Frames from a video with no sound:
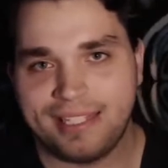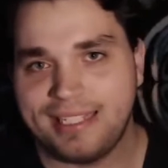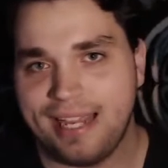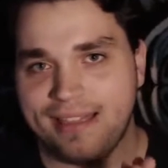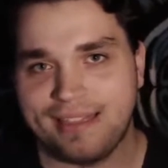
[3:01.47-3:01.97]
to
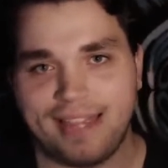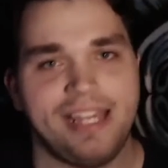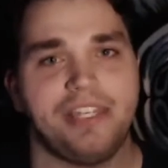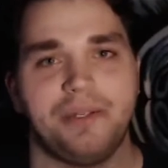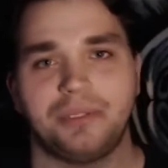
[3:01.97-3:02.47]
say
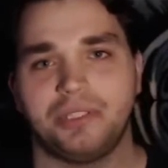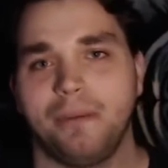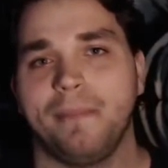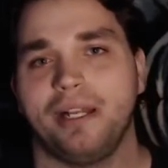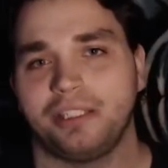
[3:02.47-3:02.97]
thank you
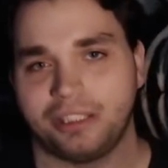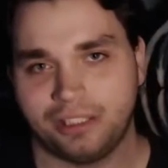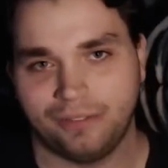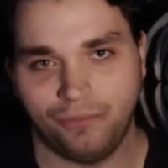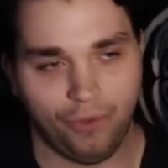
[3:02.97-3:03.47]
so
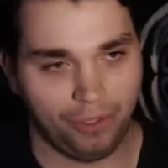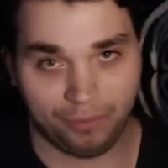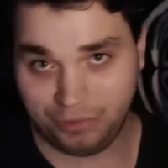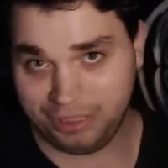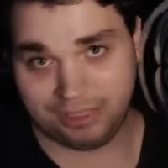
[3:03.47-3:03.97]
much
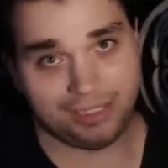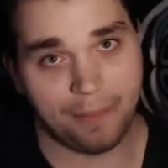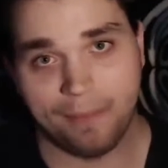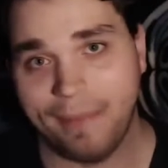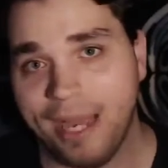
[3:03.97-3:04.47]
for just
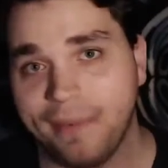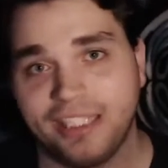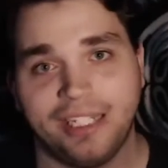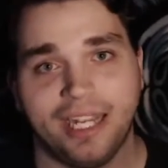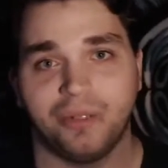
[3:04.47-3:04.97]
coming by my
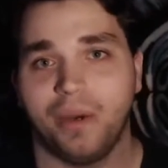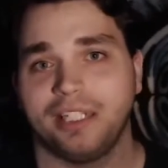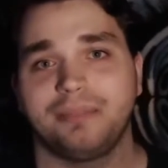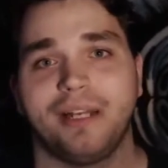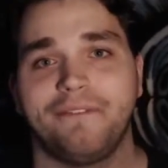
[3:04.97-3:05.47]
channel,
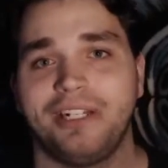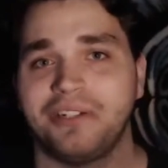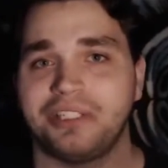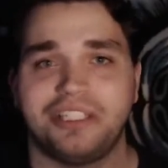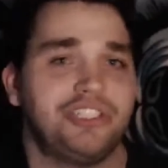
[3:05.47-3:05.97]
watching my
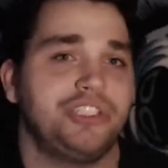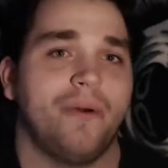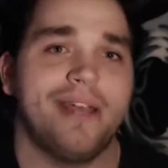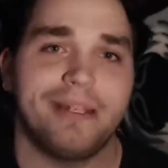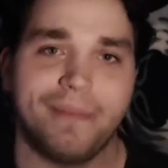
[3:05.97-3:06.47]
videos,
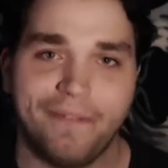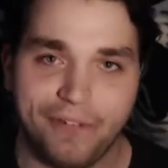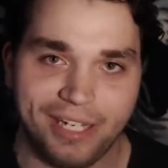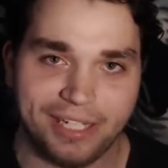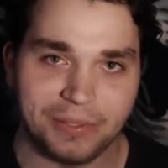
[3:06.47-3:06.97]
enjoying
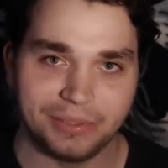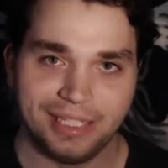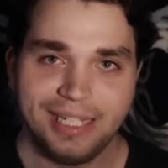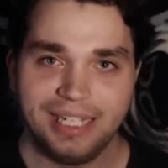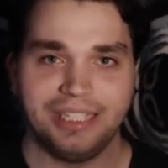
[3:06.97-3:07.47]

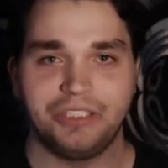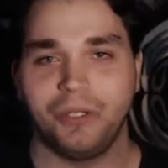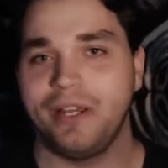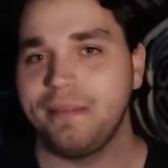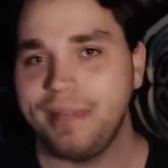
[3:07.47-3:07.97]

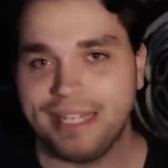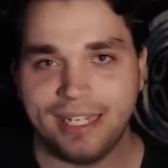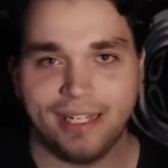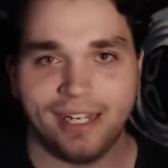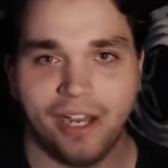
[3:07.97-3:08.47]
me
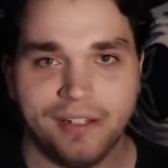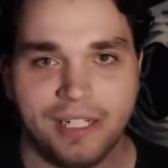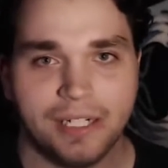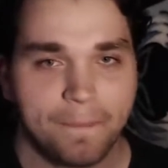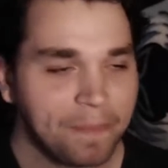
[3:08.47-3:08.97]
getting on
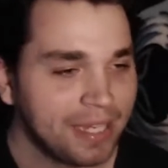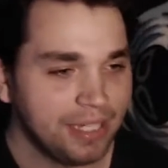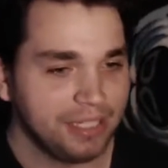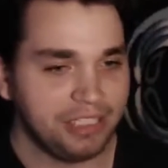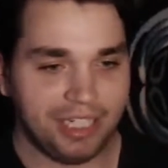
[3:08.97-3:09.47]
here,
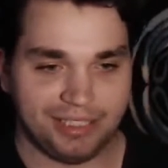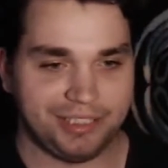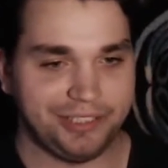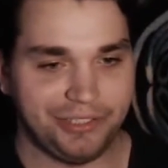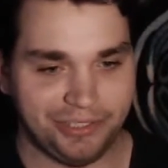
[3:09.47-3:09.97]

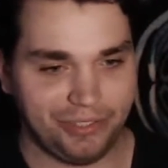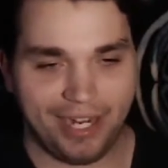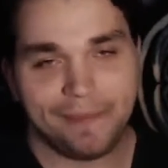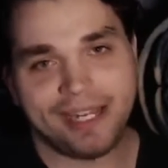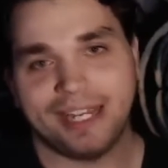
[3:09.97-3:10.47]
just
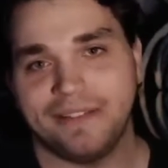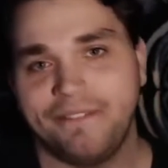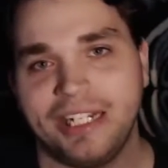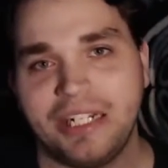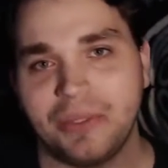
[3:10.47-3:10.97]
screaming at the
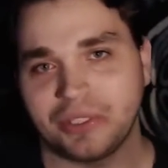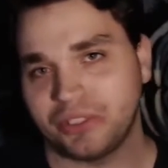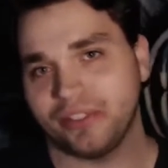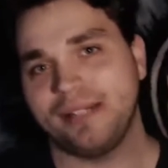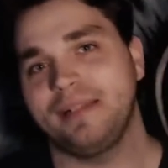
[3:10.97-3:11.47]
video or
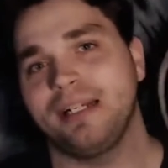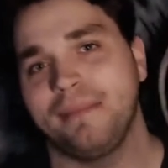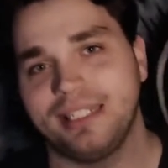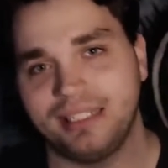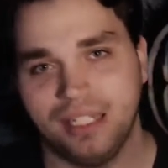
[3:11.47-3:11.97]
screaming at
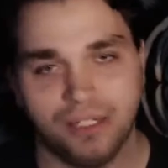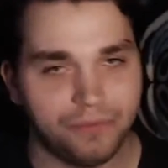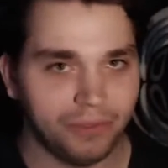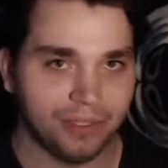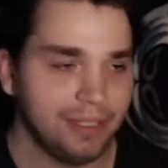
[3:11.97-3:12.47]

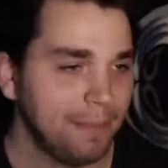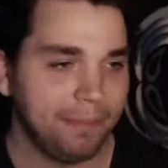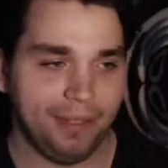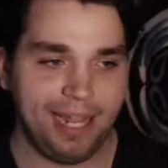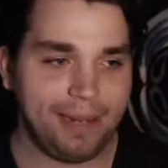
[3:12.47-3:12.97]
myself or
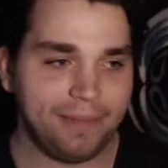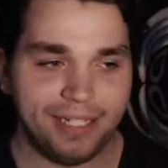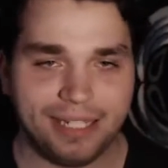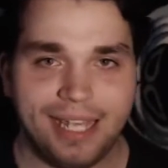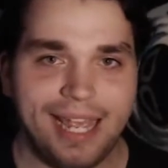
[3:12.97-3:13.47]

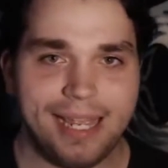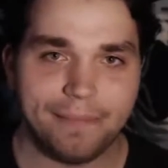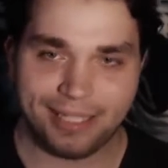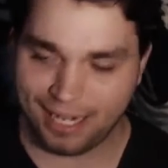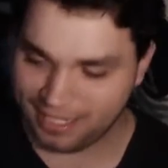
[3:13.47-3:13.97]
blaming the
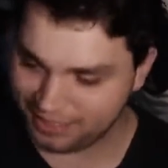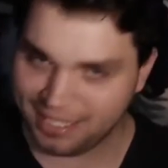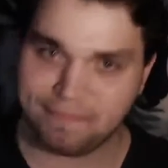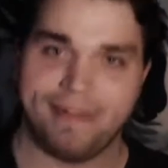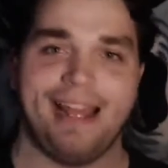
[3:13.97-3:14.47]
game and I just
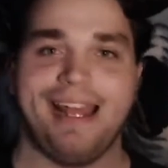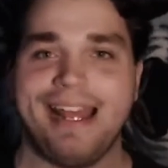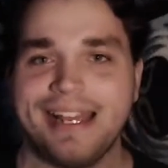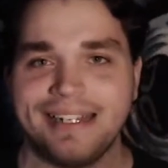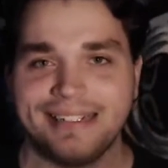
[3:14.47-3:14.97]
hit my
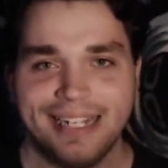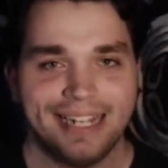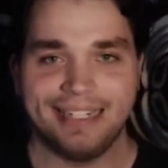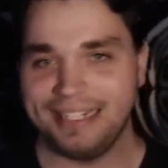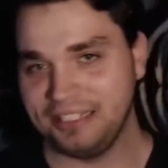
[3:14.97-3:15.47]
hand
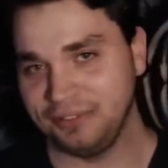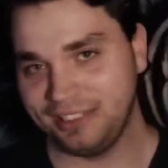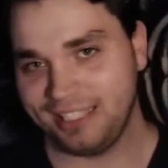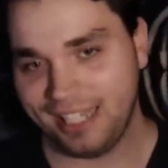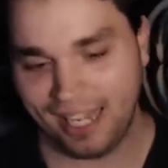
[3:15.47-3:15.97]
and I
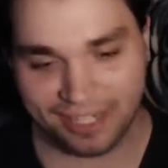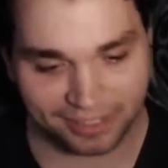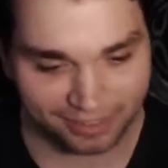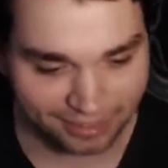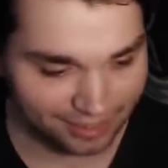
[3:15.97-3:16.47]
don't
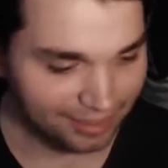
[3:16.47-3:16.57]
care.